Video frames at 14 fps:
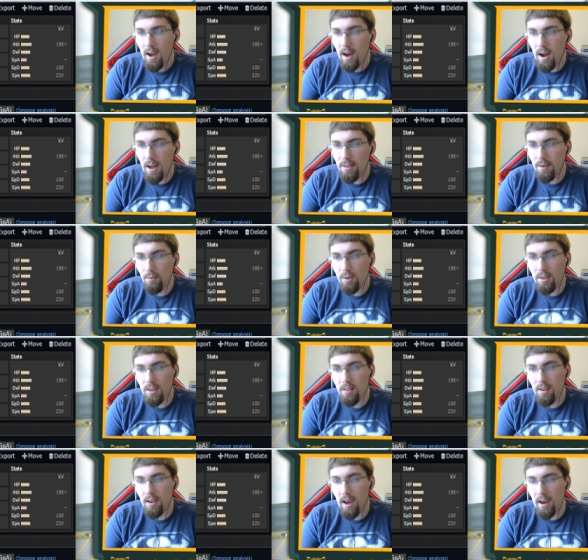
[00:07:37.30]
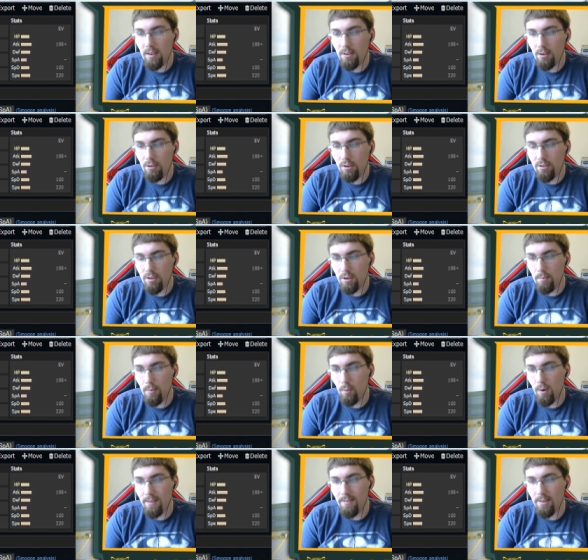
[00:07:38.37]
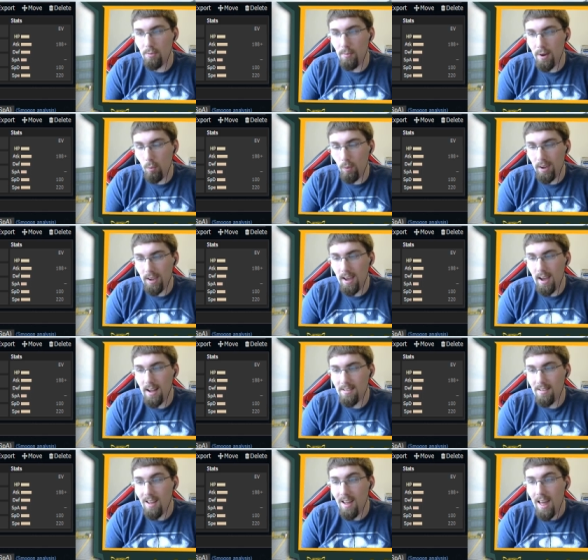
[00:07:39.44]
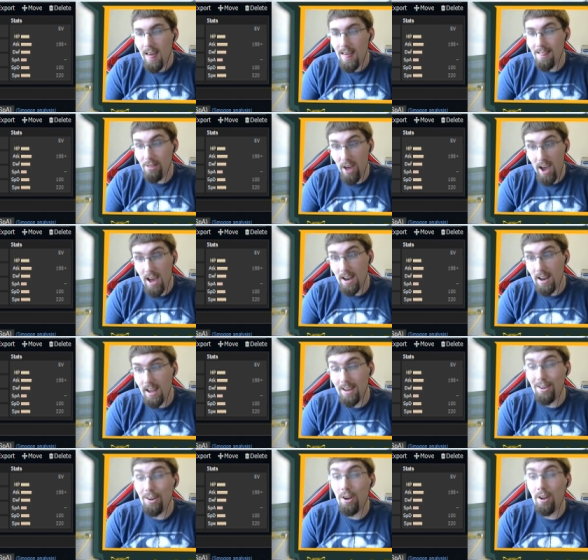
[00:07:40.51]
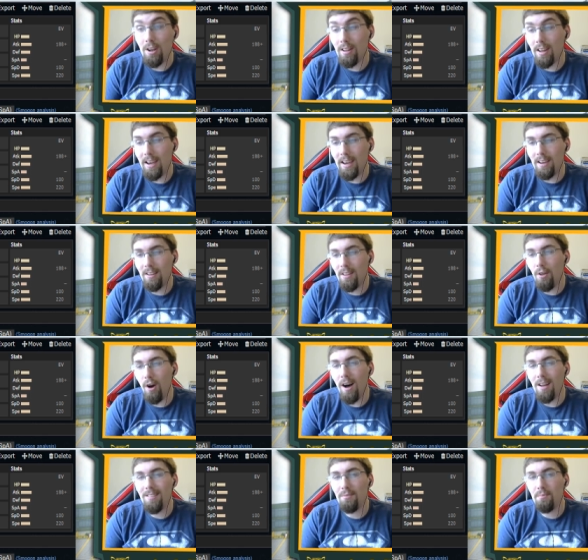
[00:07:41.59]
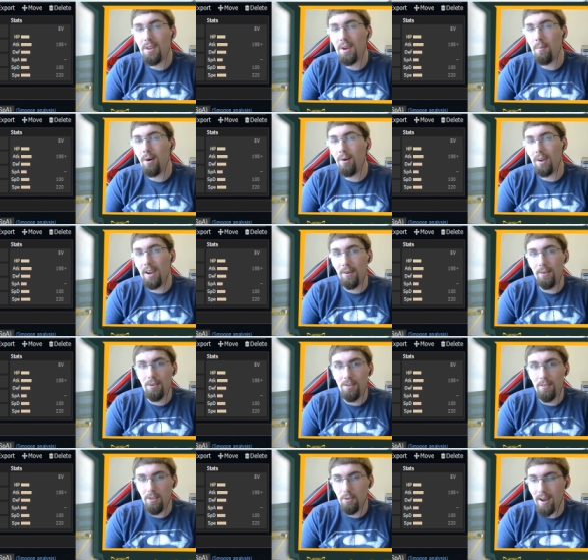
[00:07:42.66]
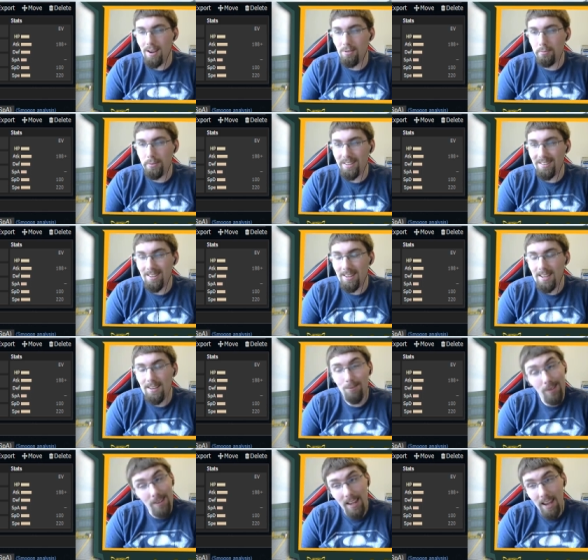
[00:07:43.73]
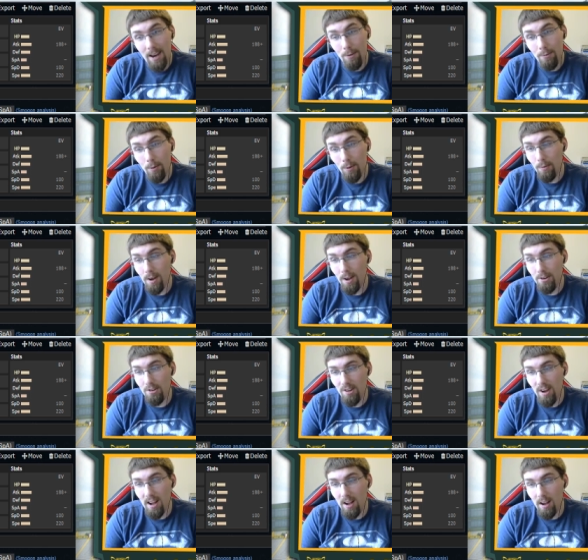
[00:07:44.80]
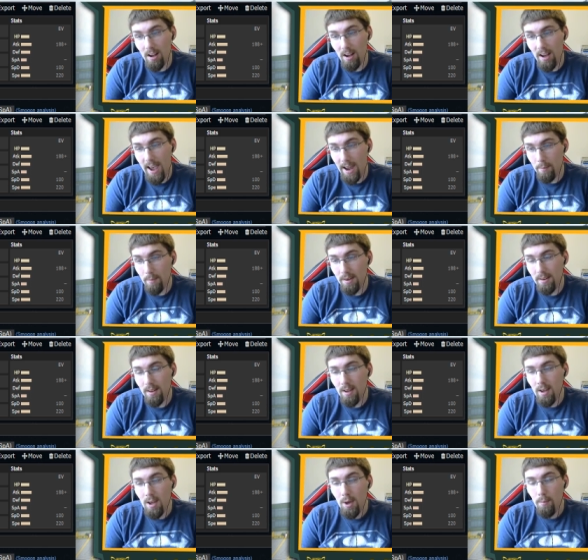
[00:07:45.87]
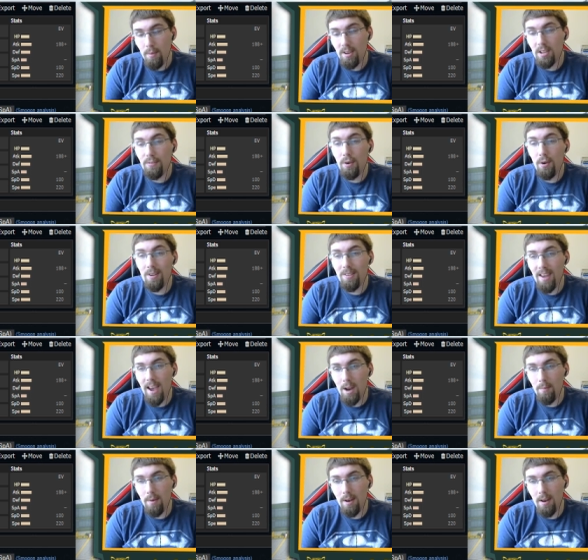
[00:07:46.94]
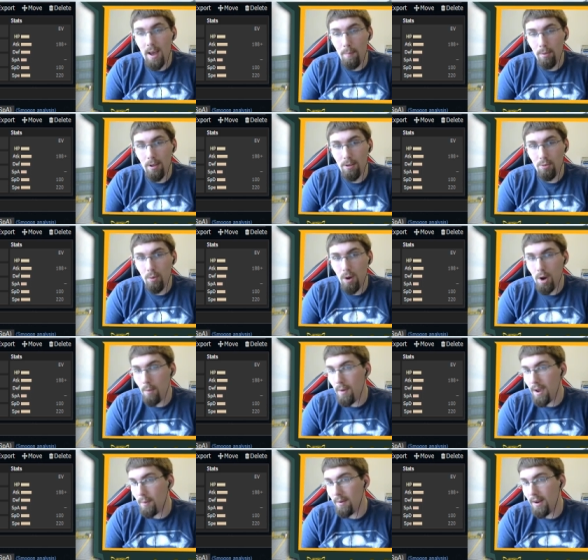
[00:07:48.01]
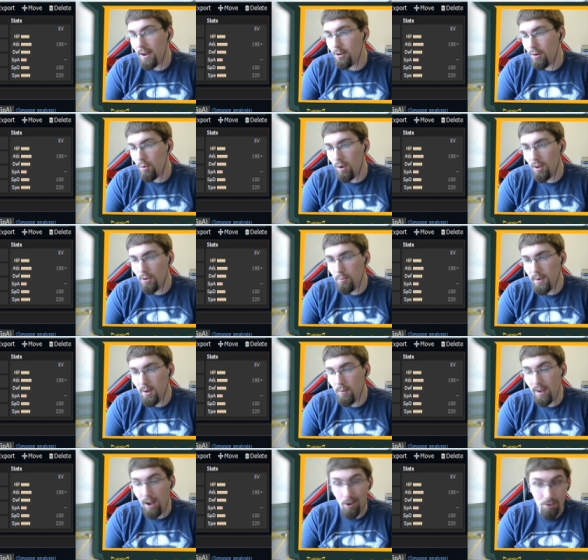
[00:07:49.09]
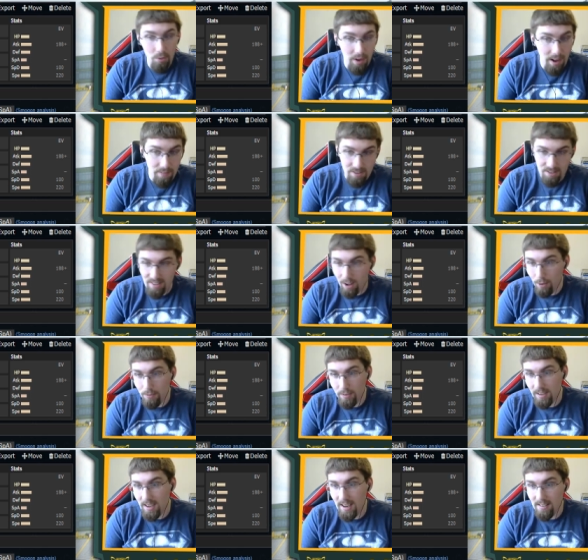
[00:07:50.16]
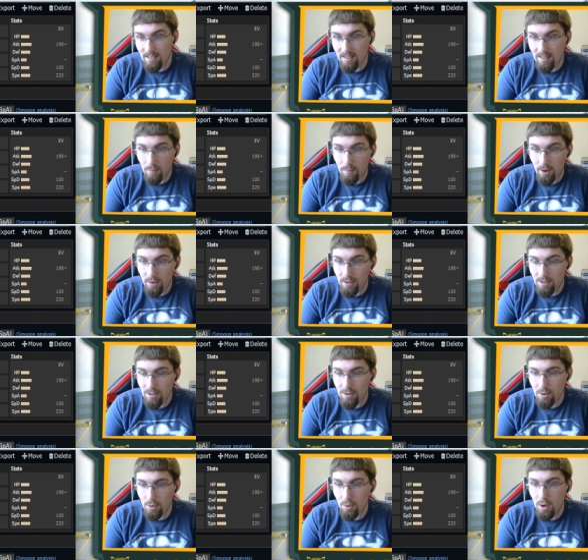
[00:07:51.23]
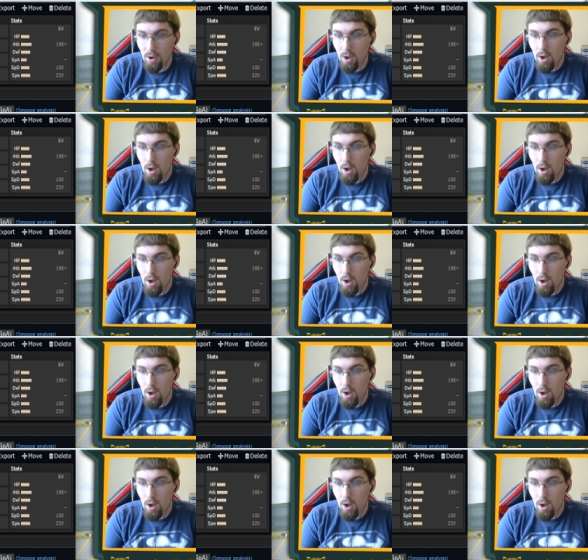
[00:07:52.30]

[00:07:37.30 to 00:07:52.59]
Uh, I th really think Excadrill is one of his better win cons. That in like the awesome thing about Gyarados in this matchup is he really can't afford to run uh, Adamant. Because if he runs Adamant at plus one or Mega Manectric will Speed, we also have a Zelf in case it somehow gets to